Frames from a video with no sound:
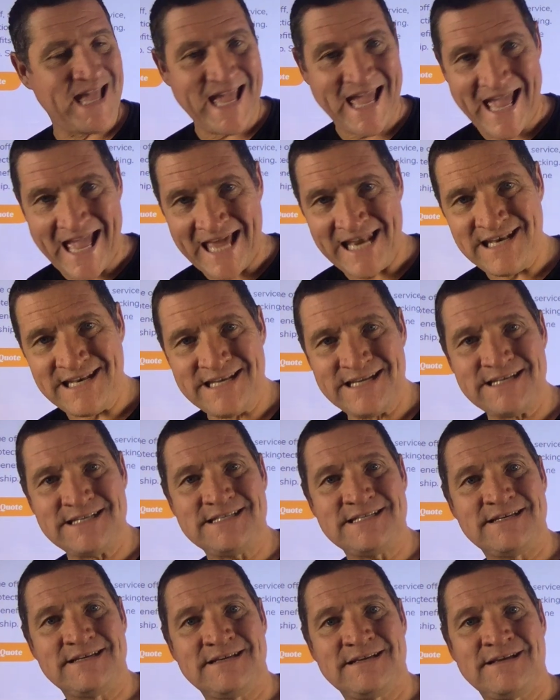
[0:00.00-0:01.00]

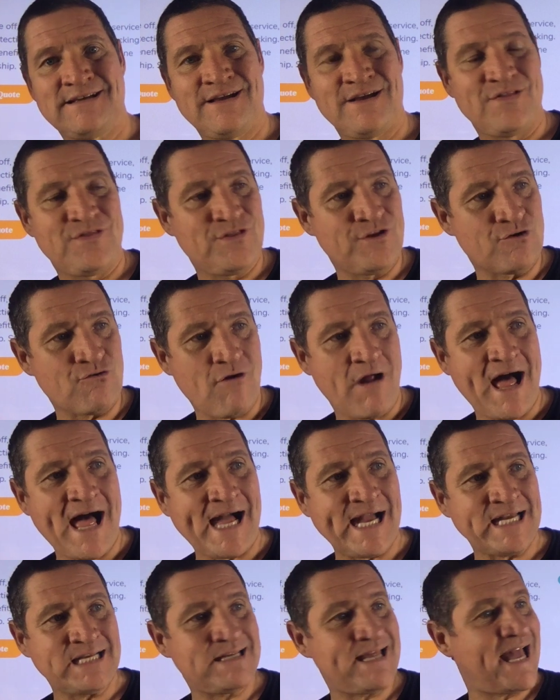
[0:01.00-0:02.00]
ended the
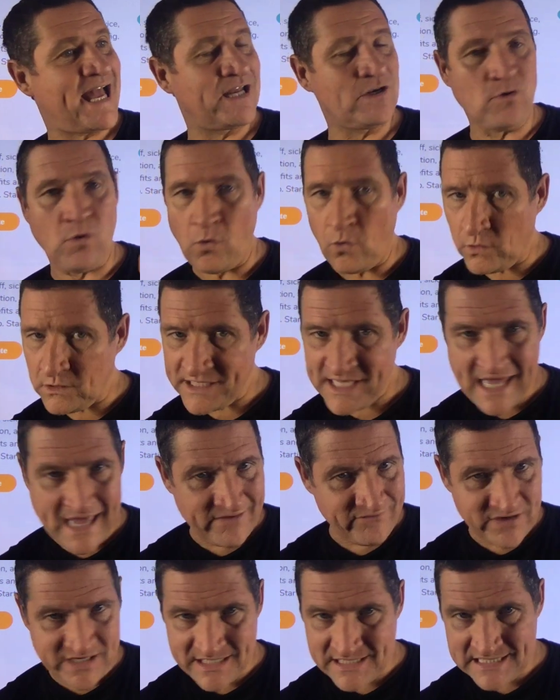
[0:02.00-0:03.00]
ride, had all the
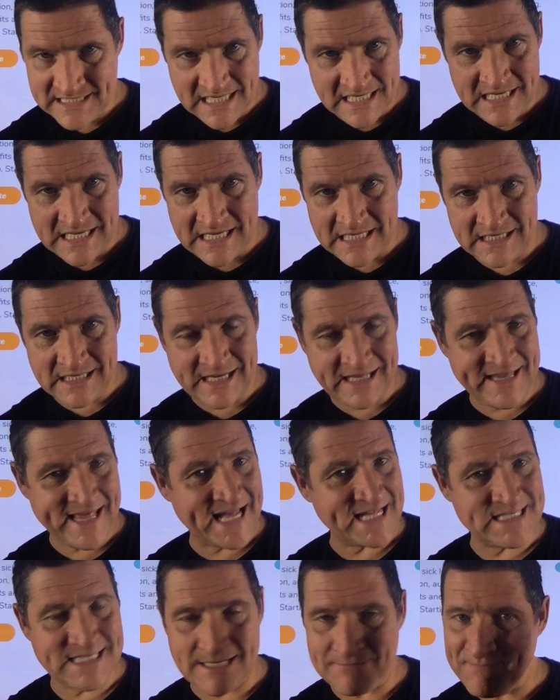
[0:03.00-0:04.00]
evidence he needed, and
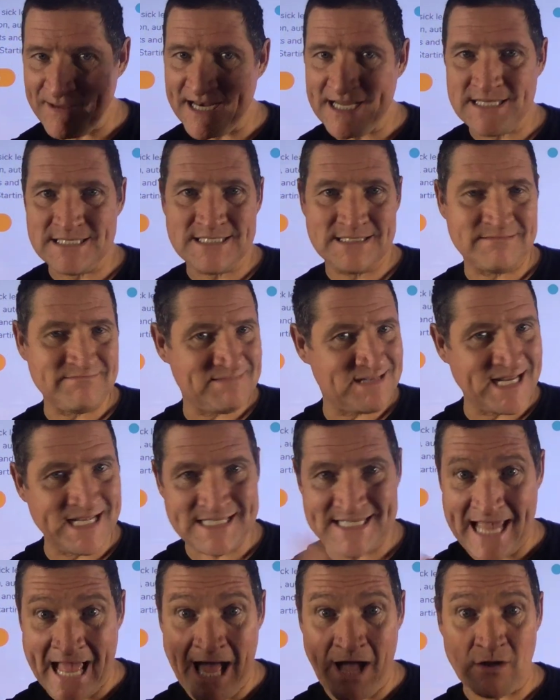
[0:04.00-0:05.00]
that's it, buddies.
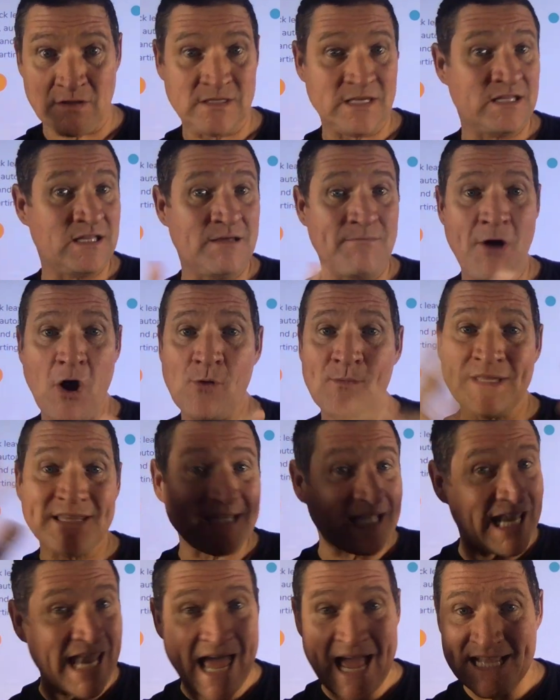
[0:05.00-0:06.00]
It's out. And the moment
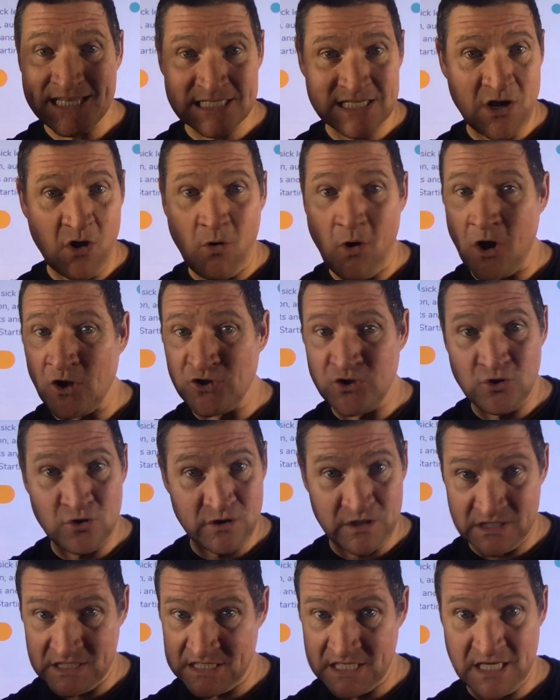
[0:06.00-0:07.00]
the lights go on, you
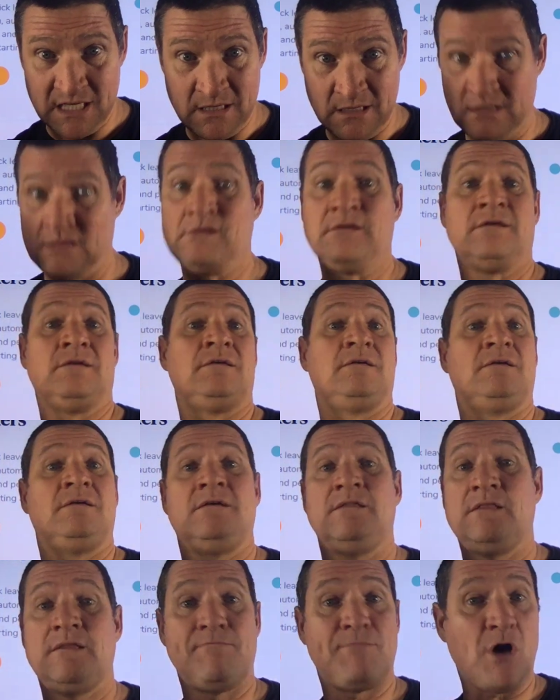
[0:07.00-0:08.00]
could see
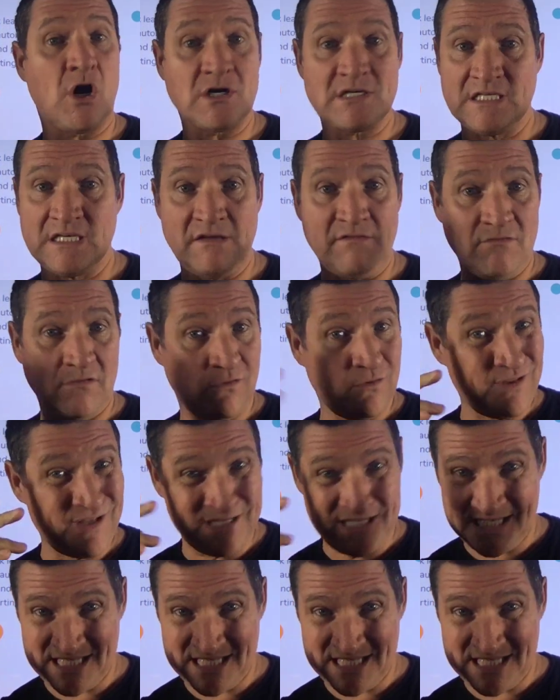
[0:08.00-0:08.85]
the boxing or the